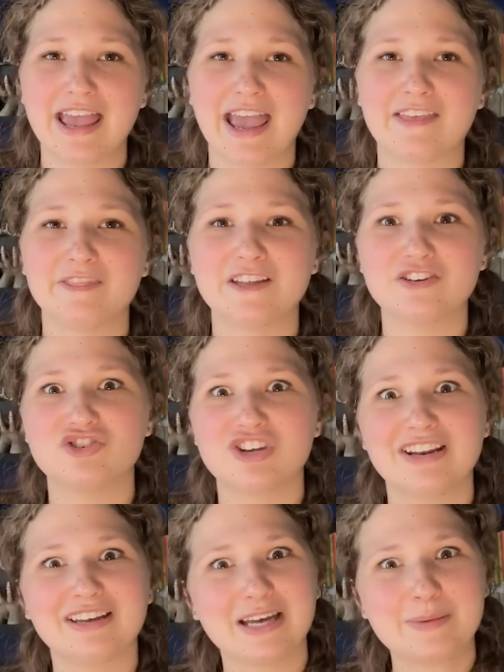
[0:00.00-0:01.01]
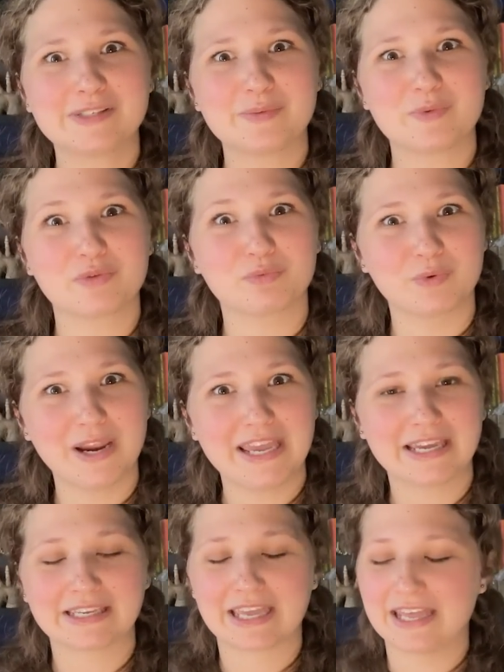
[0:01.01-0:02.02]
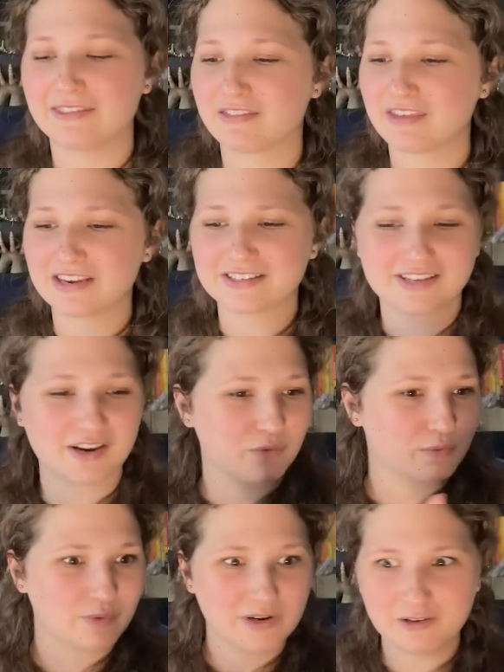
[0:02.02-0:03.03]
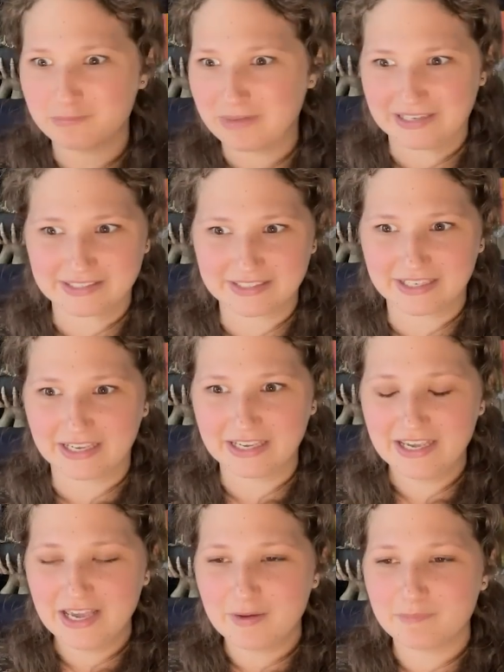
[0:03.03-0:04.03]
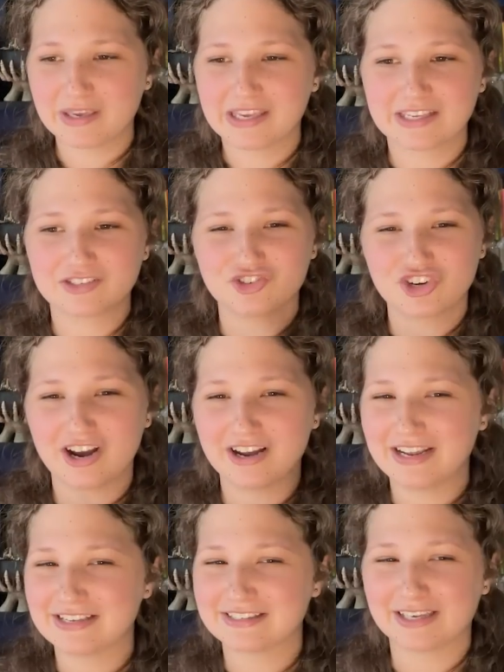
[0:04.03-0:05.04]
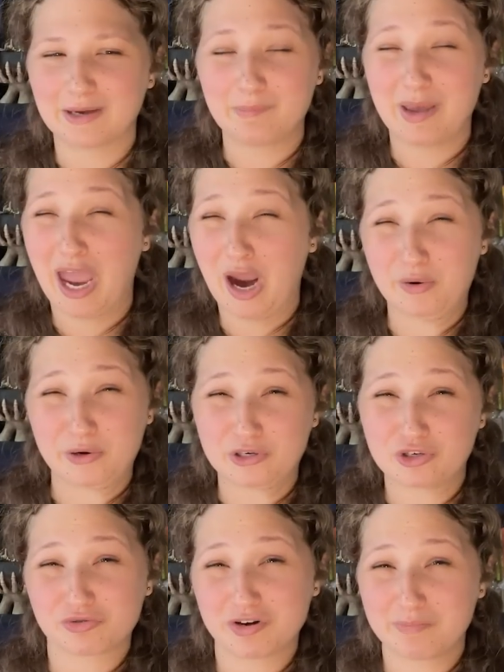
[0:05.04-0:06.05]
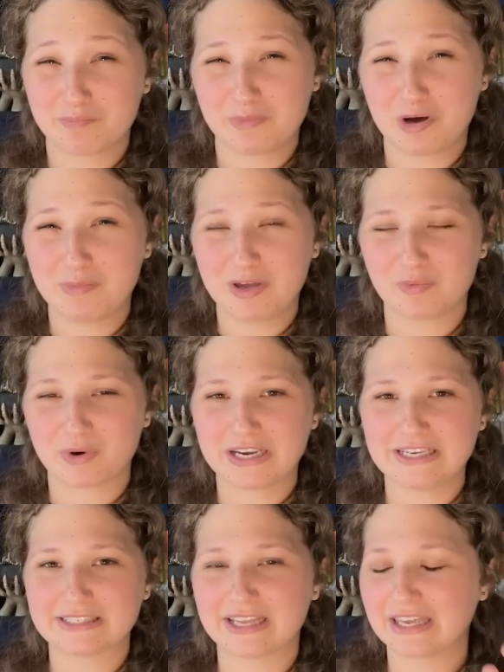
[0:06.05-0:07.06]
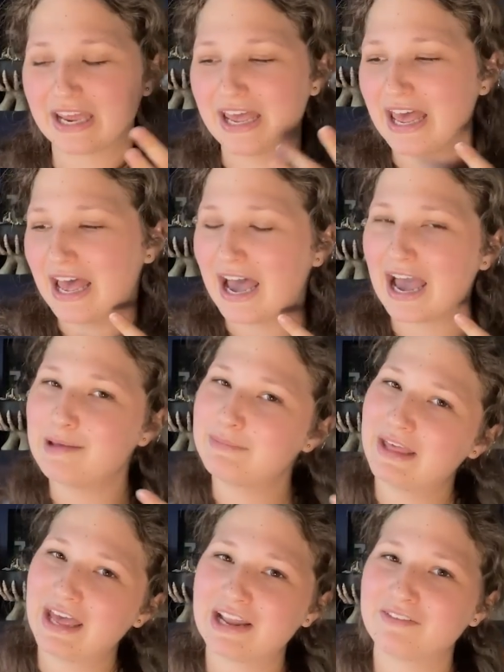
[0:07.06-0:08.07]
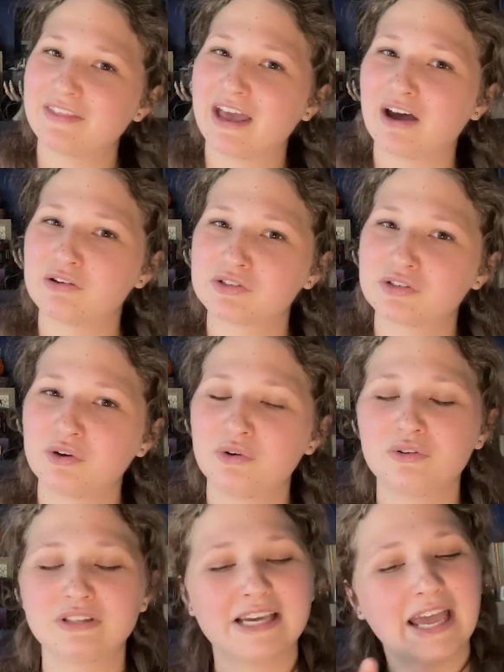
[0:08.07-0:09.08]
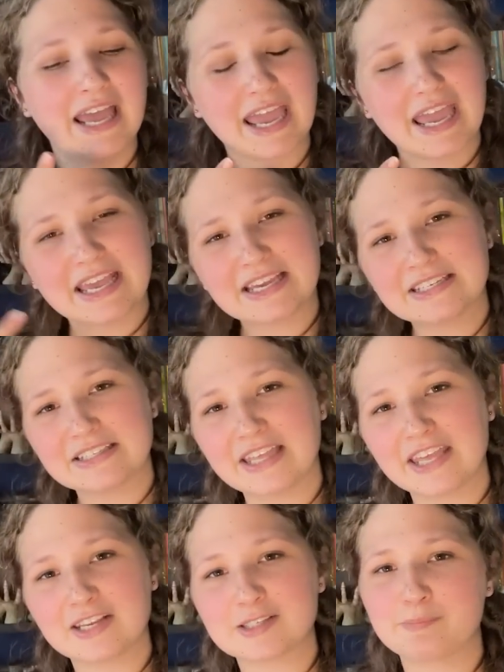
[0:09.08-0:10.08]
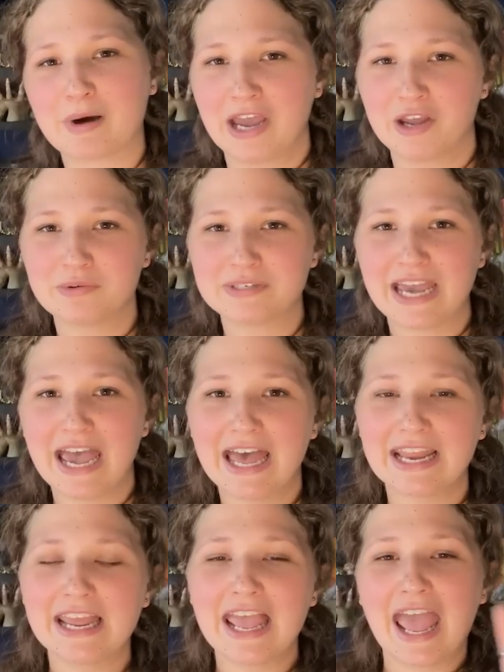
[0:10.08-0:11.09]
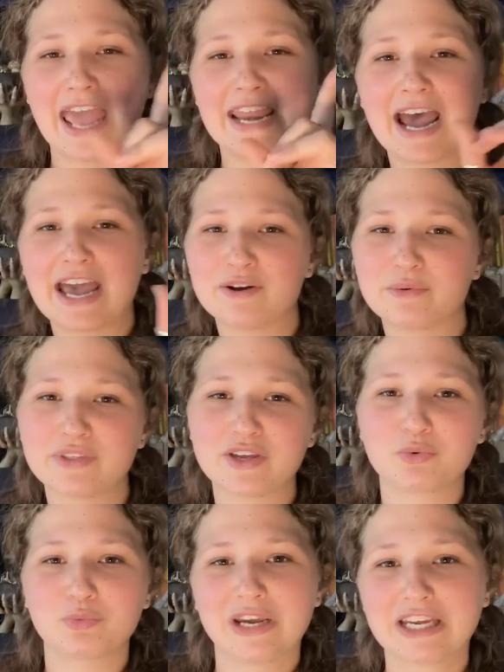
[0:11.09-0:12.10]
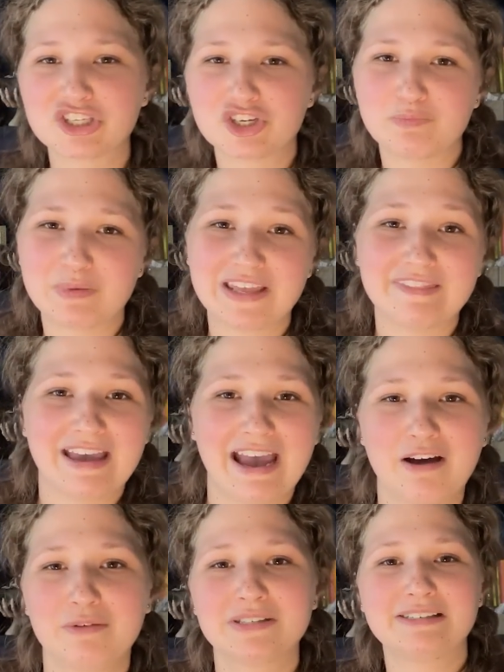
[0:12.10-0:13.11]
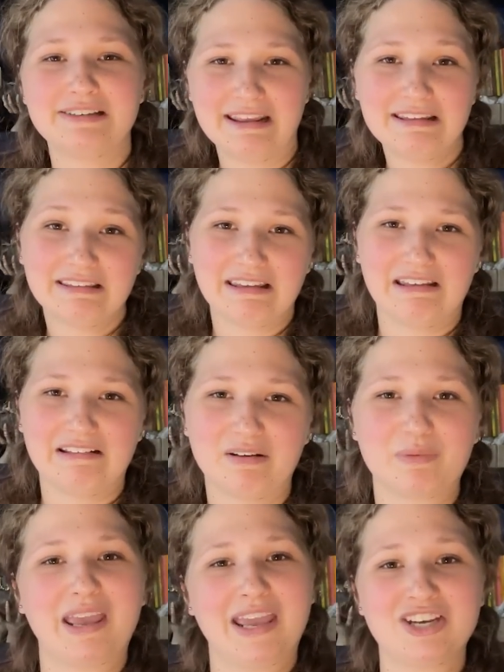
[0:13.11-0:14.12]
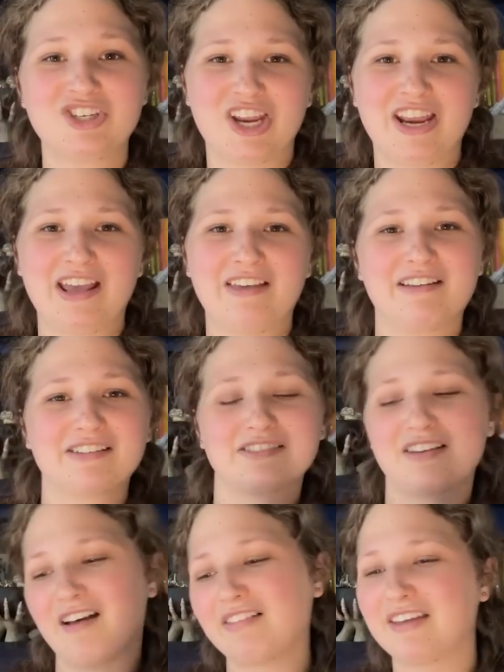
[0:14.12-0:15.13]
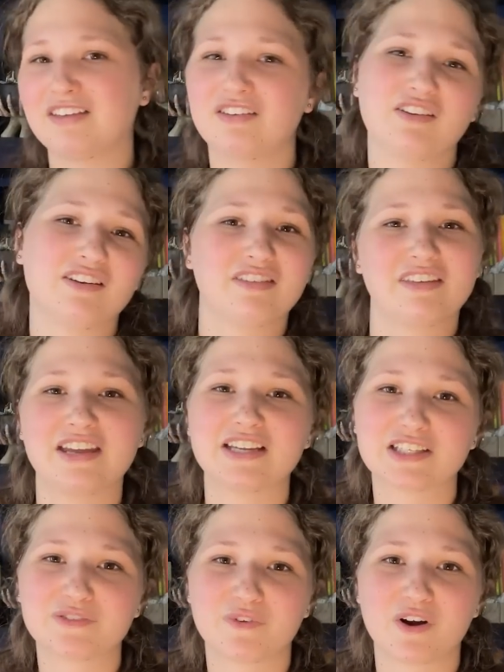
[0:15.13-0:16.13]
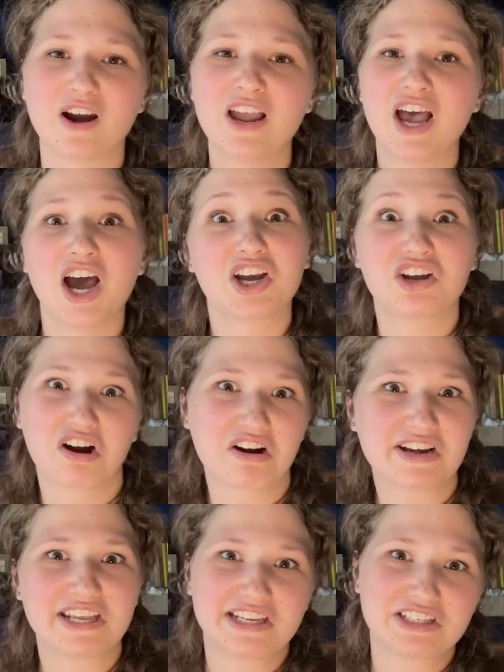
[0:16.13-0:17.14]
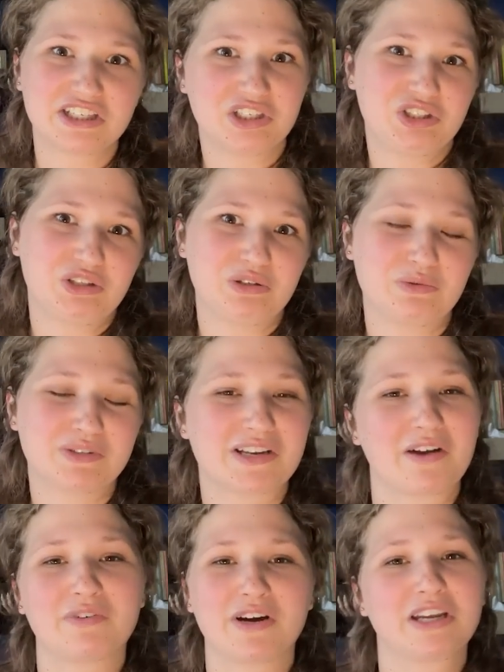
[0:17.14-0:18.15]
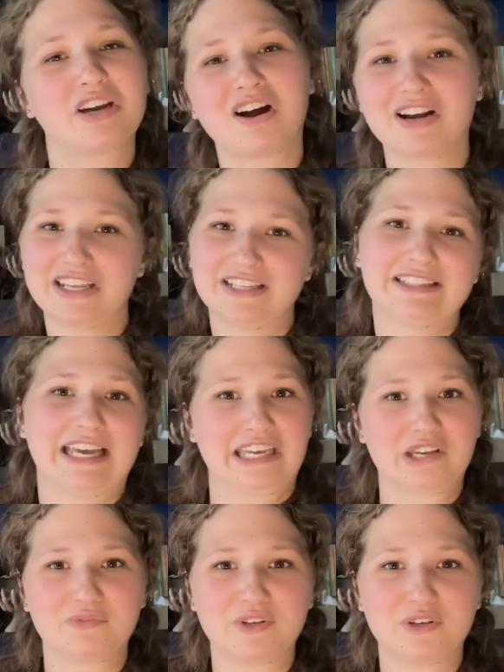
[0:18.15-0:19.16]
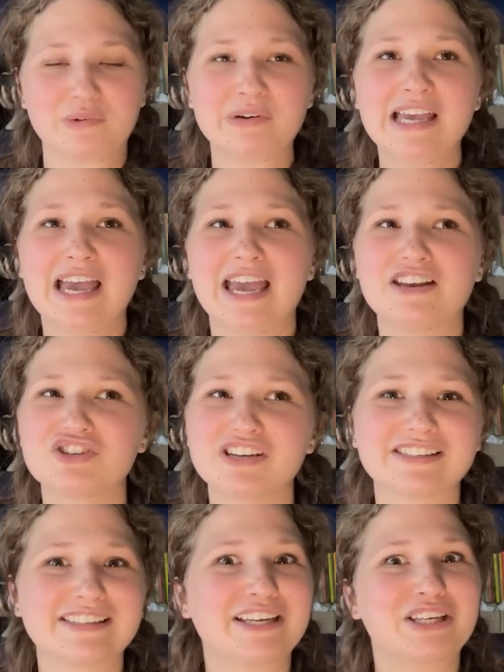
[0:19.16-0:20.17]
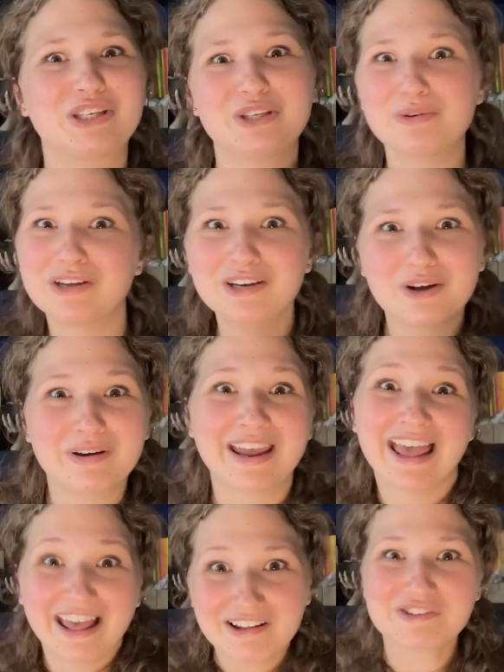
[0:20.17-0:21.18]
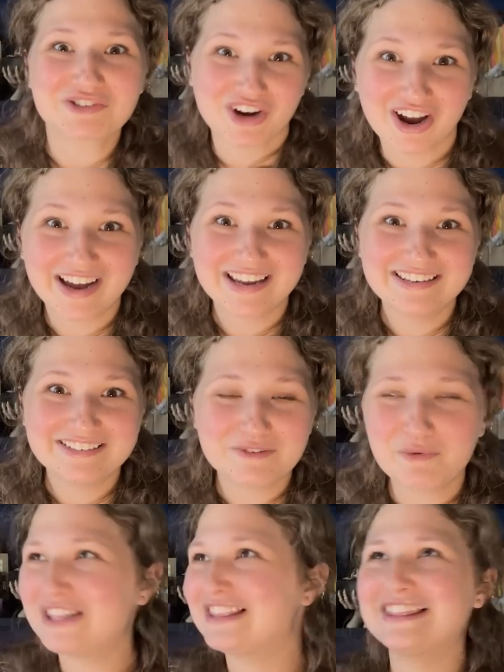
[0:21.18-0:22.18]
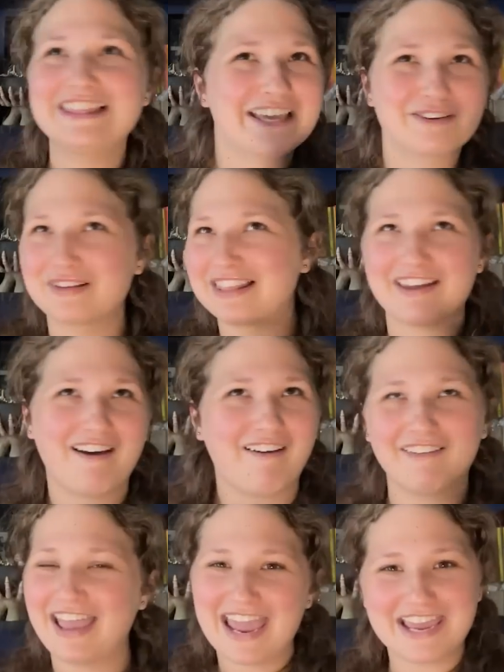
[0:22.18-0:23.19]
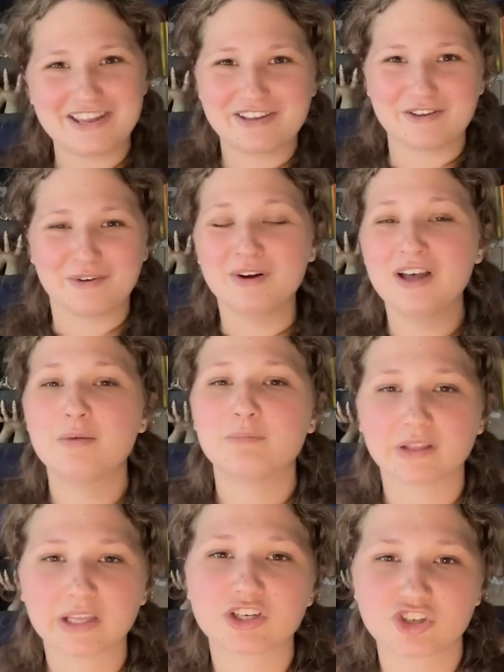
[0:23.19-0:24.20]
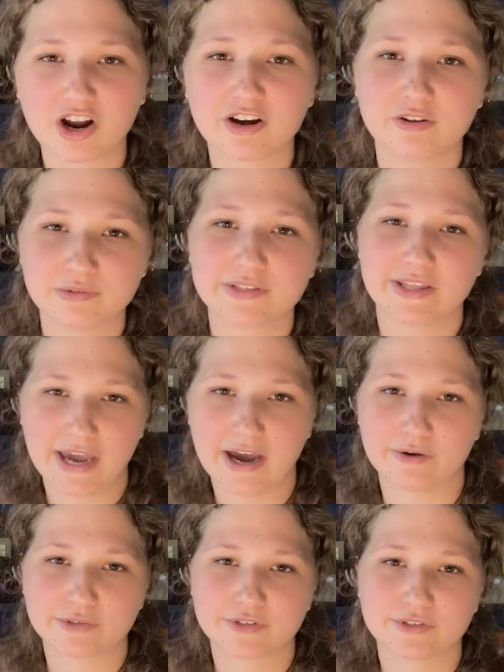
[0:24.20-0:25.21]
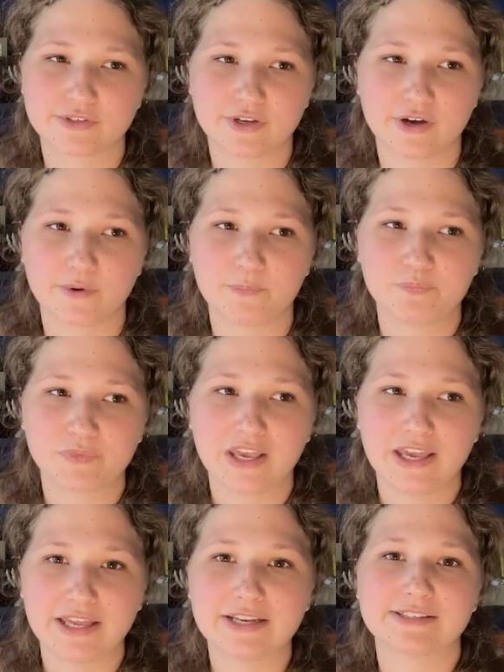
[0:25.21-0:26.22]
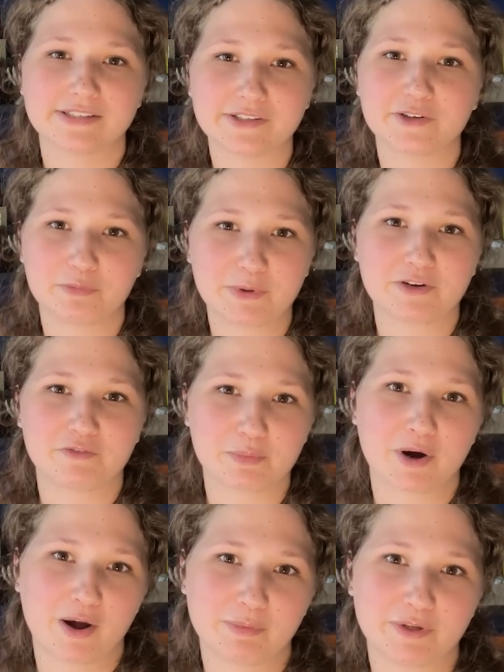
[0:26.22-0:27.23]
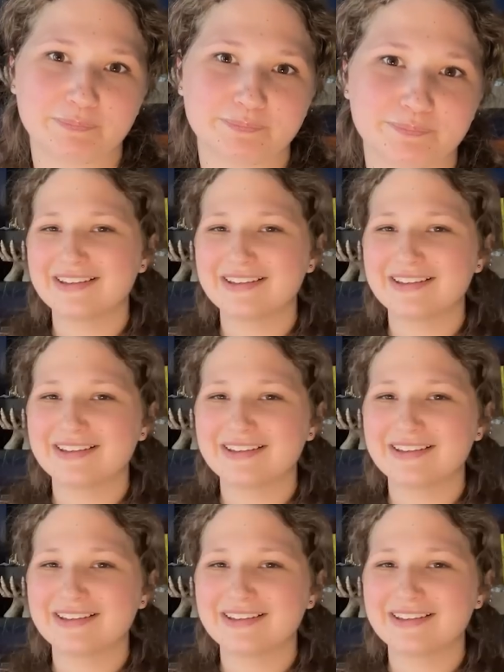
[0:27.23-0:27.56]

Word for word: And then Jenna comes in with Rick and things get real messy because John has like a power trip moment where he's like, I'm the head of the household and Elena's bio dad, and I don't think Rick should be in the house naked, okay, Jenna? That's not like good things for a guardian to do. It's not very guardian-like of you. And Jenna's like, you can go to hell, John. We literally all hate you. But like John owns the house, so it is a little bit of a problem.